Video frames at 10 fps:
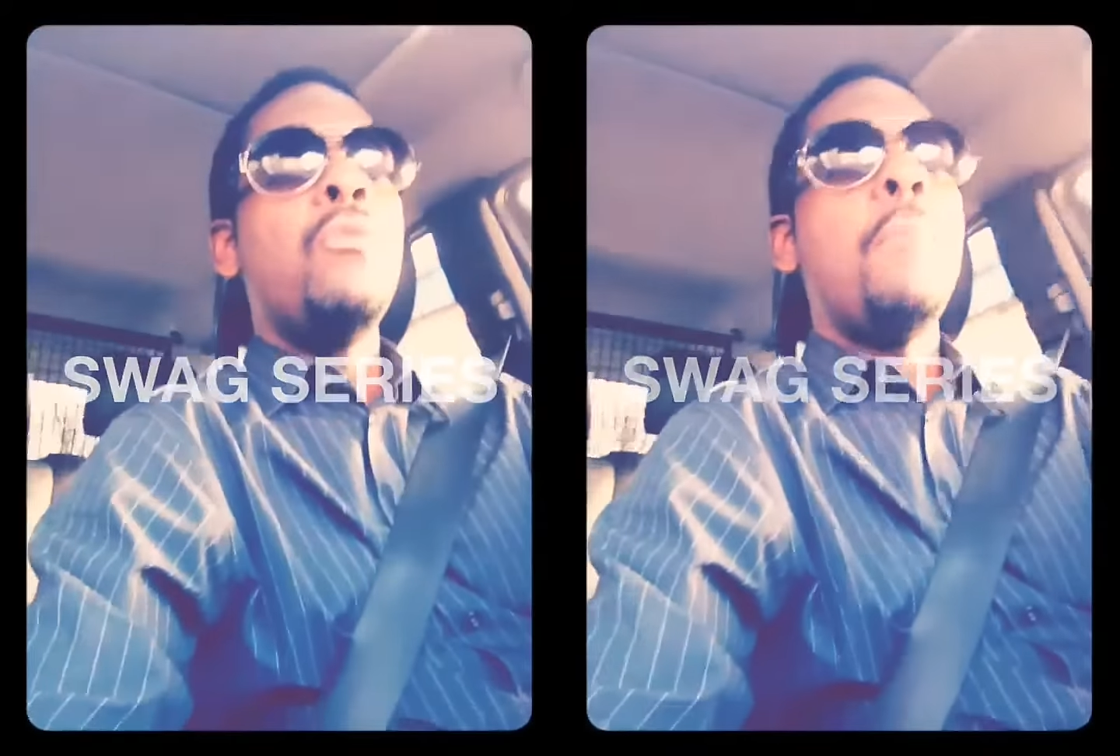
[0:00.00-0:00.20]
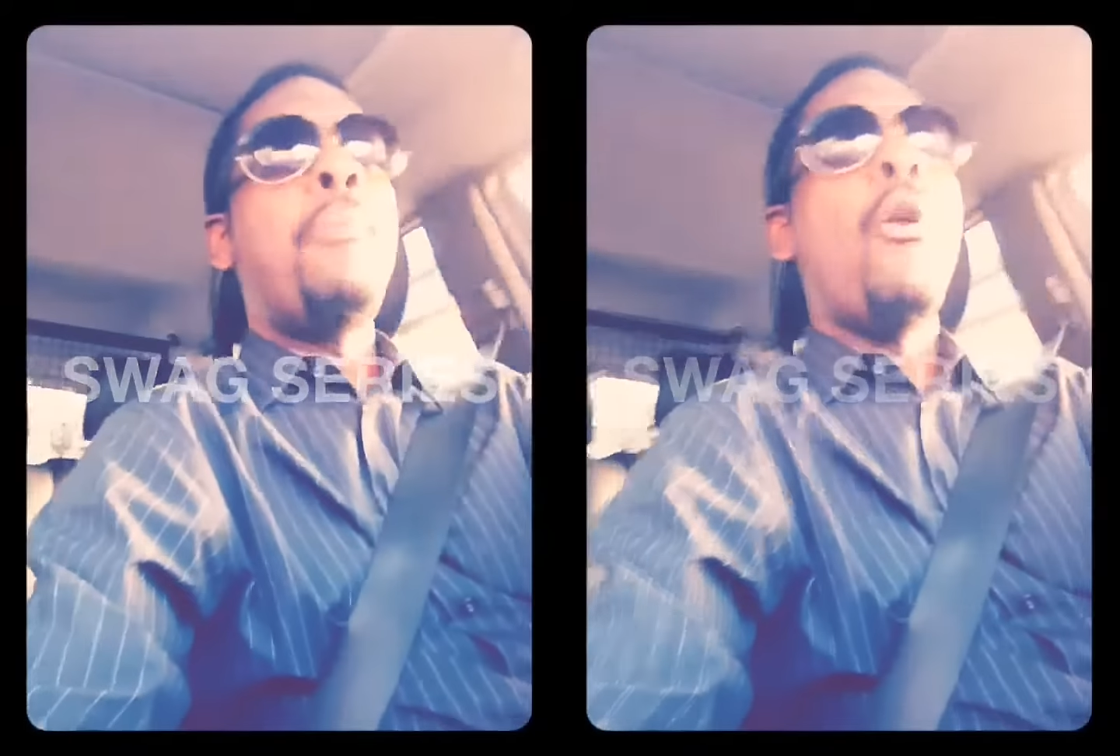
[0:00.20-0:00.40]

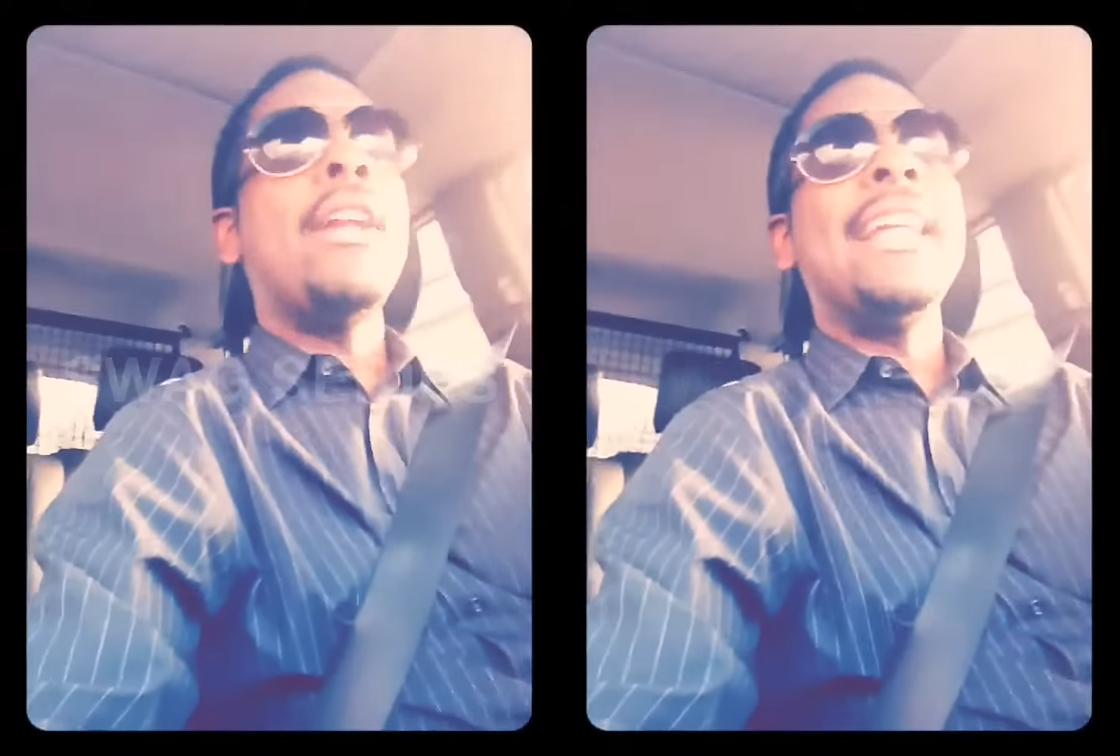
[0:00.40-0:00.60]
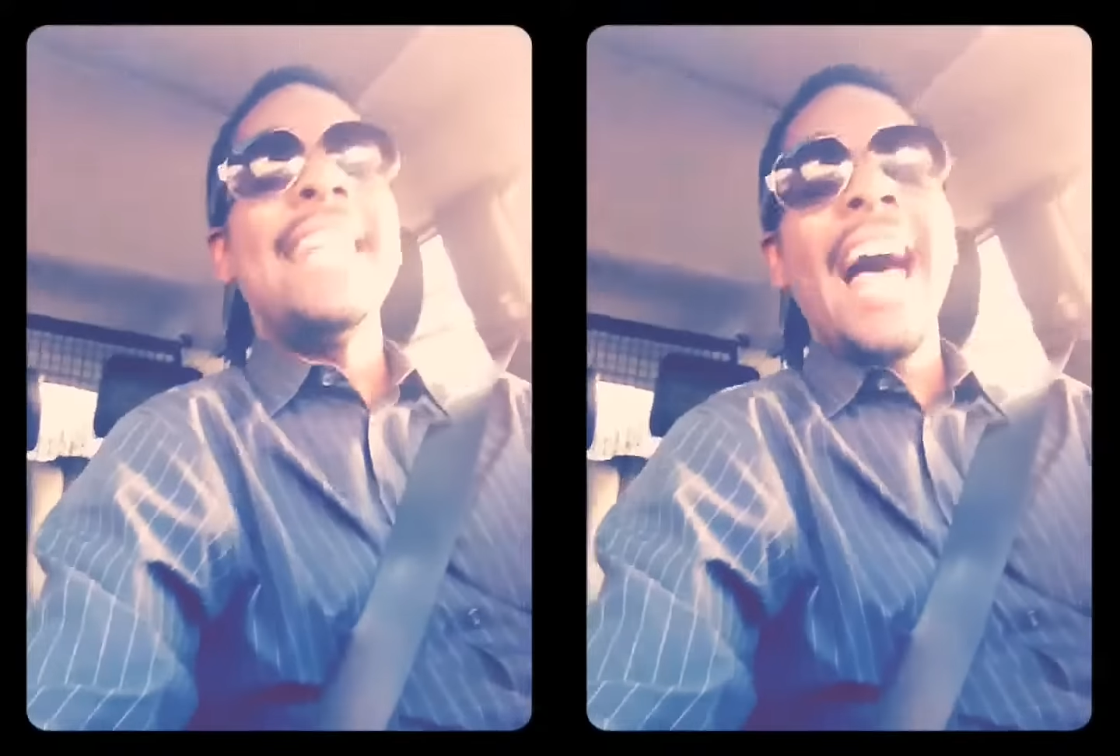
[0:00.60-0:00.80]

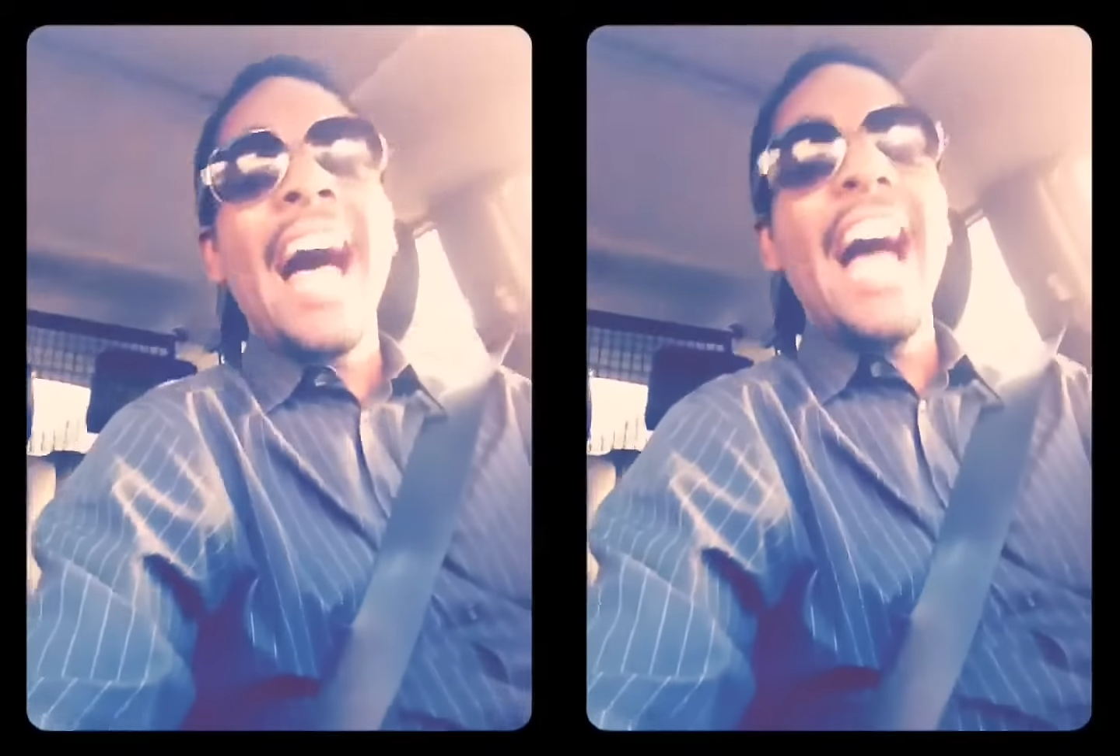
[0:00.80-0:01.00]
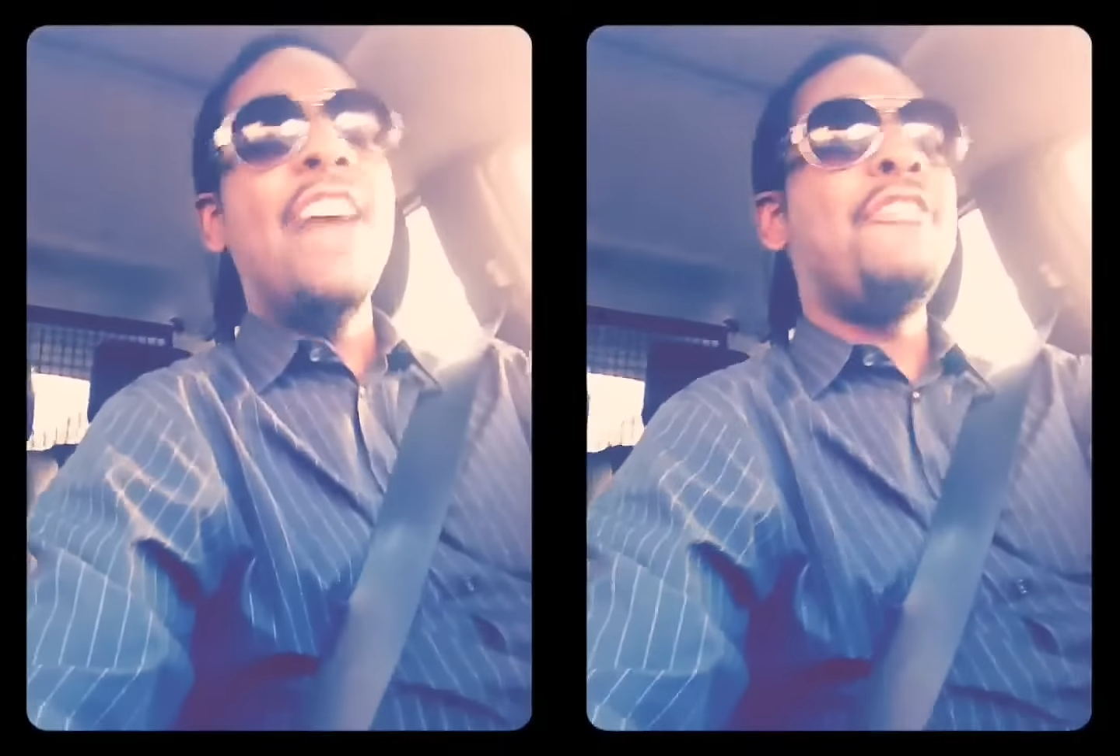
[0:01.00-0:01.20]
reporting
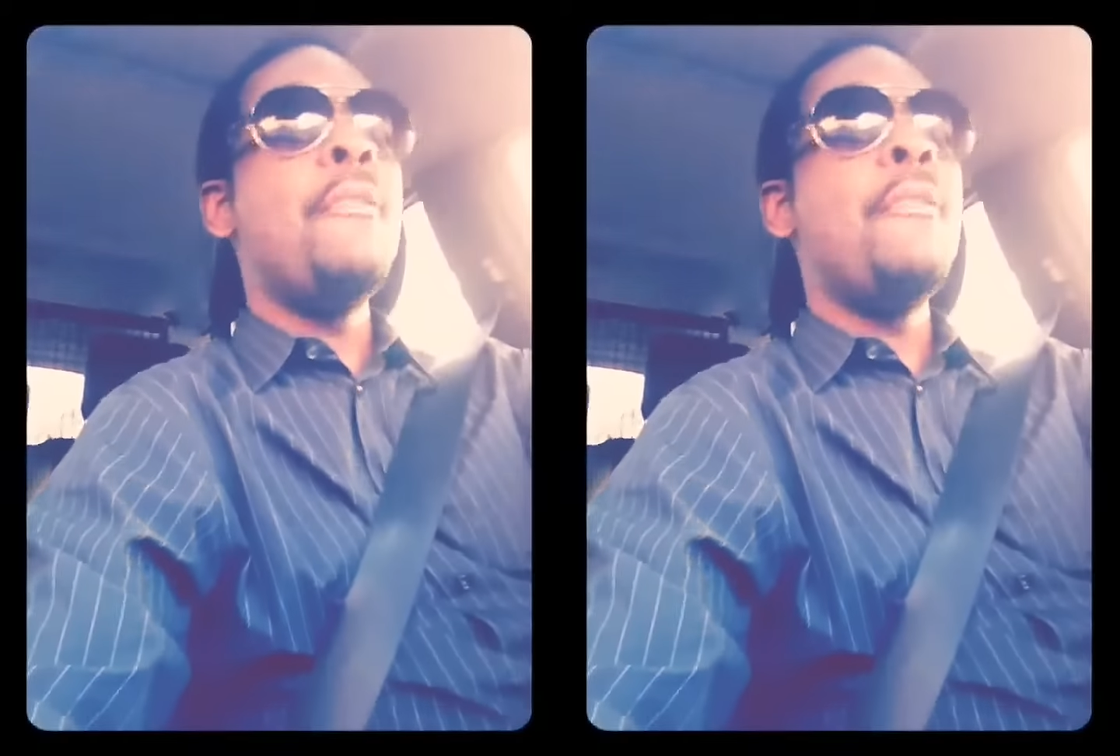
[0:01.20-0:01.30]
live